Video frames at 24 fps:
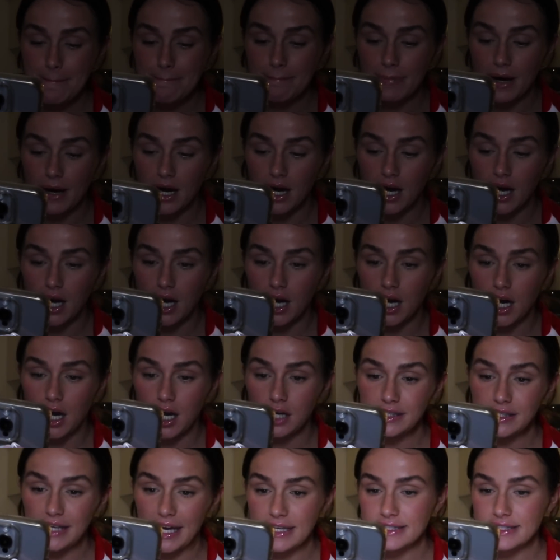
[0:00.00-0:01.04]
But
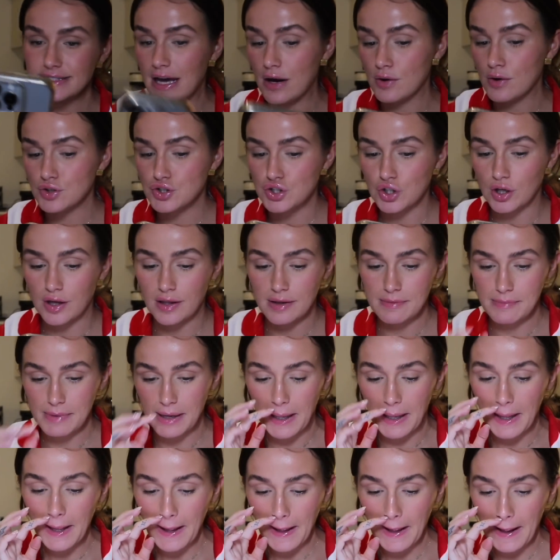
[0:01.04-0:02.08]
yeah, it's out of stock at the
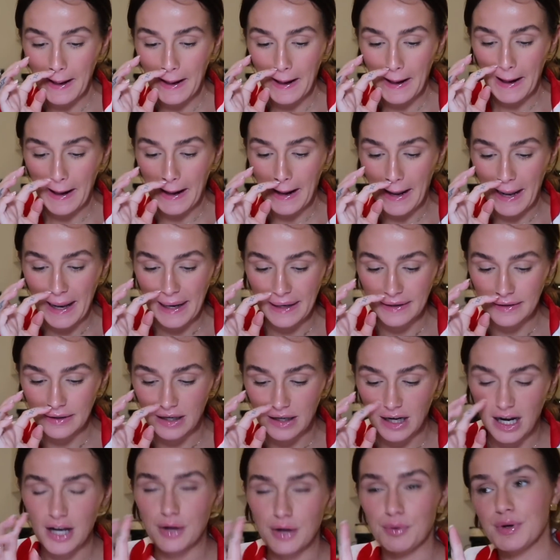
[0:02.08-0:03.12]
minute, and I
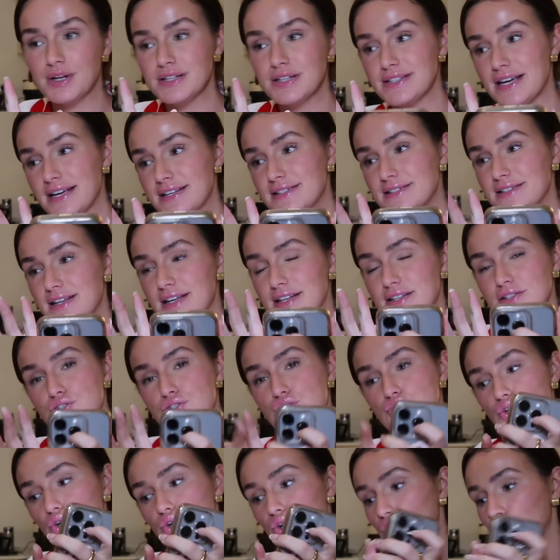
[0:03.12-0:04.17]
kind of want to test it in
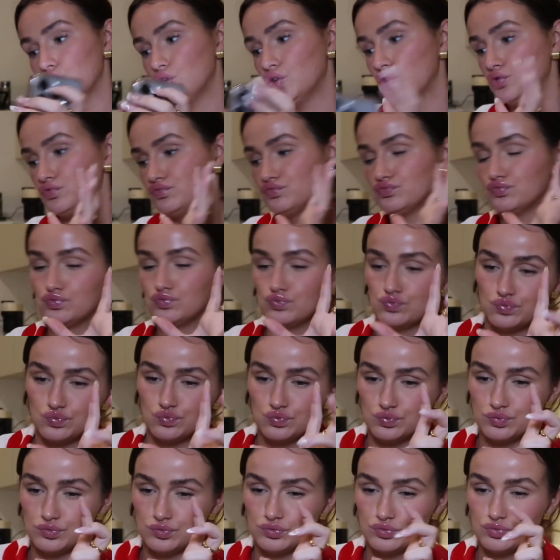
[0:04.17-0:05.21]
store,
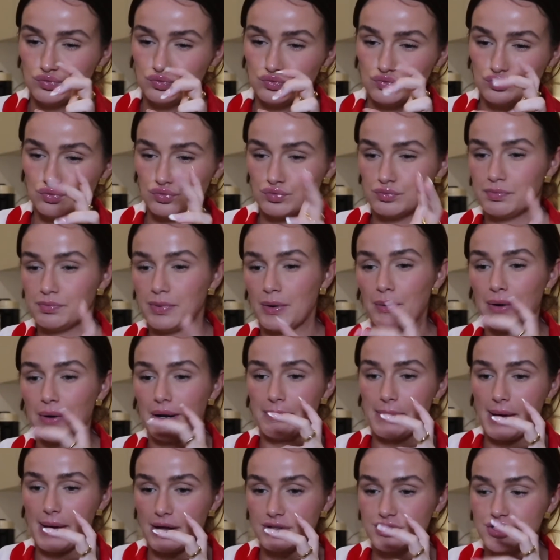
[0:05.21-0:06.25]
but will I
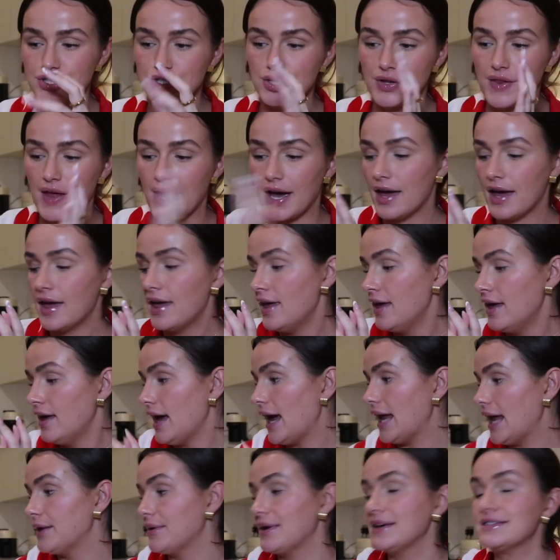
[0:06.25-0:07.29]
be able to do that?
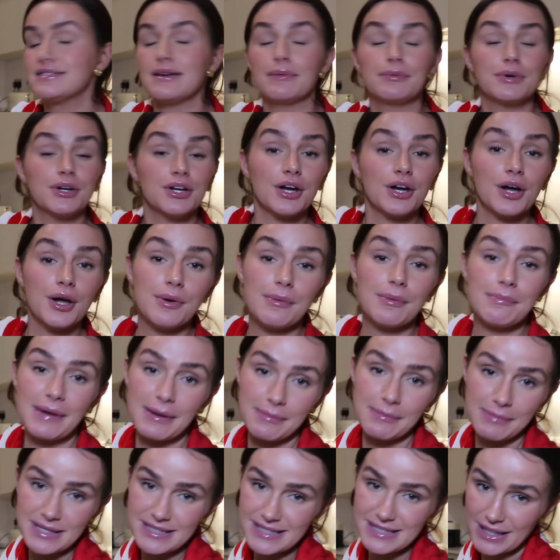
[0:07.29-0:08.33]
Anyways, I'm gonna go
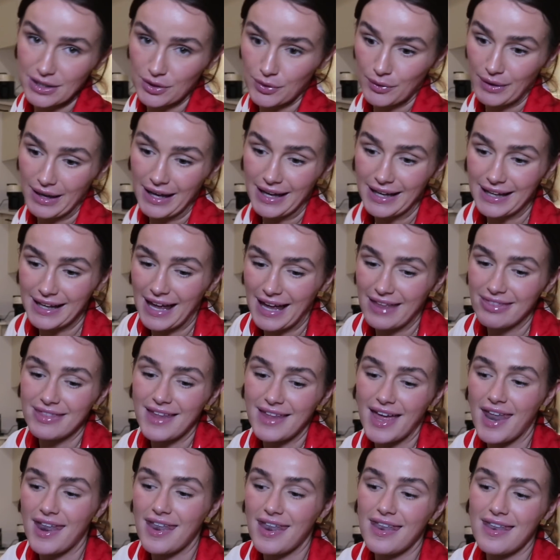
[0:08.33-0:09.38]
make my dinner quick, and
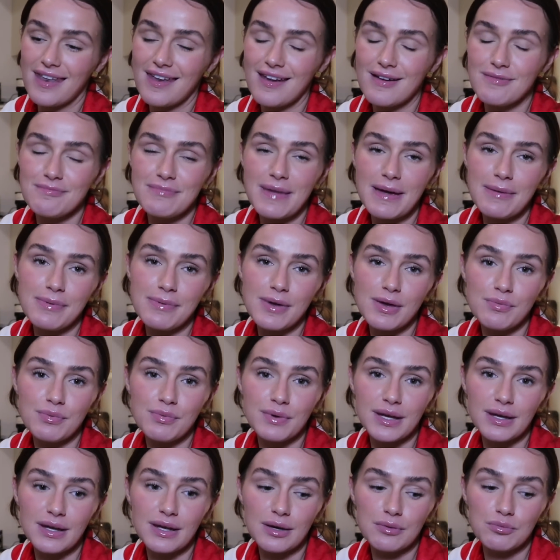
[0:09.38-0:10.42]
then maybe
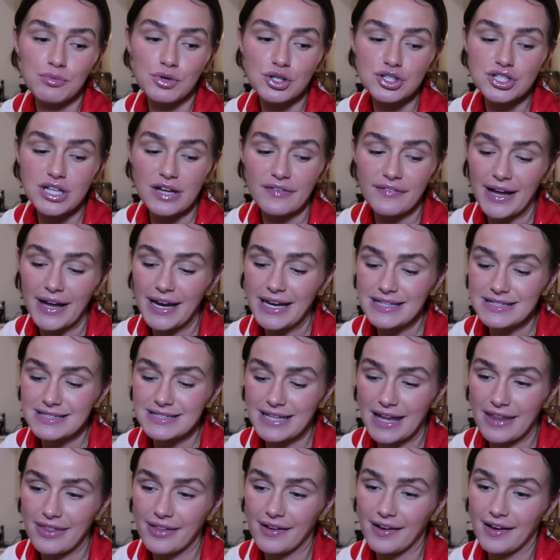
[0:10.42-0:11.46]
we can watch Love Island
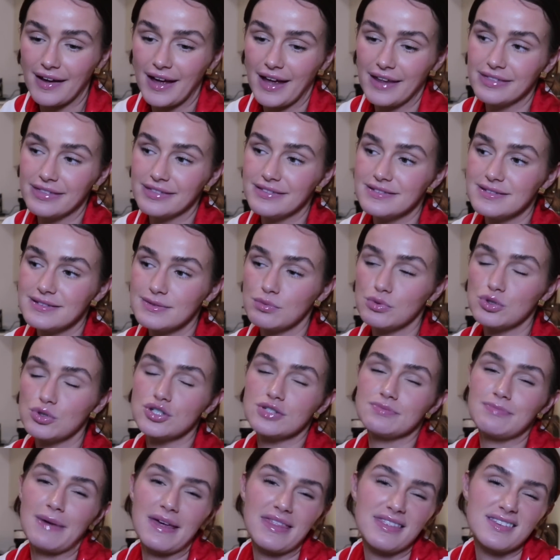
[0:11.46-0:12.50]
together, and we'll
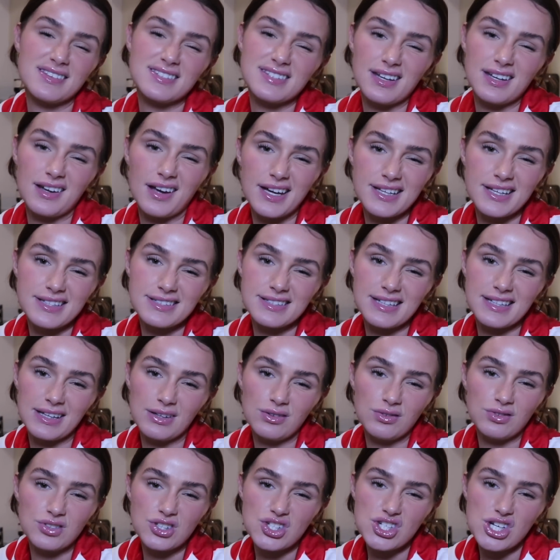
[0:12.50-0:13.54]
just make this a nice
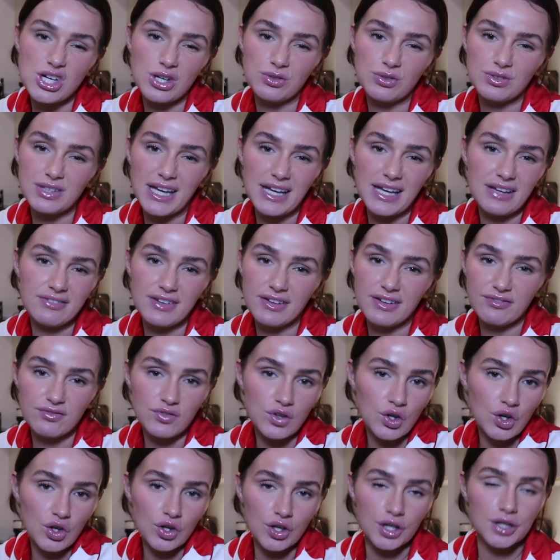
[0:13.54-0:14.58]
little chilled evening
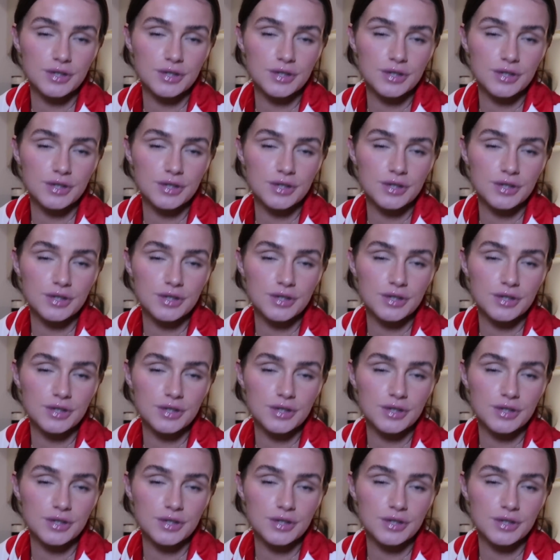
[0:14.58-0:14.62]
vlog.